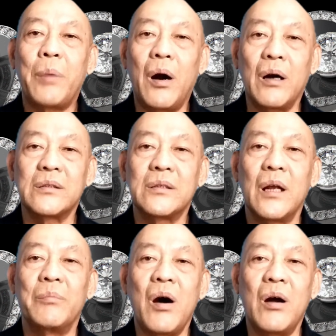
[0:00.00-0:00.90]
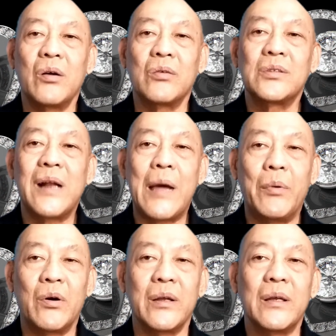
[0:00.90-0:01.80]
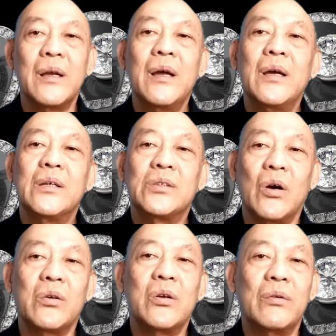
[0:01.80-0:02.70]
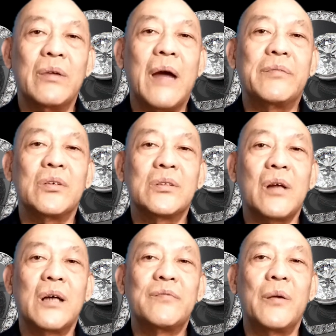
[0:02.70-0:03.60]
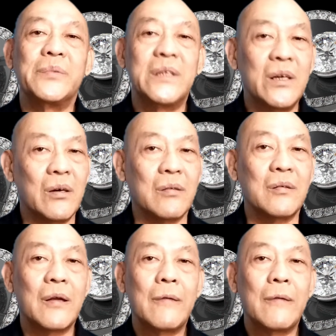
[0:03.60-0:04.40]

parts and models library, so you don't have to start from zero.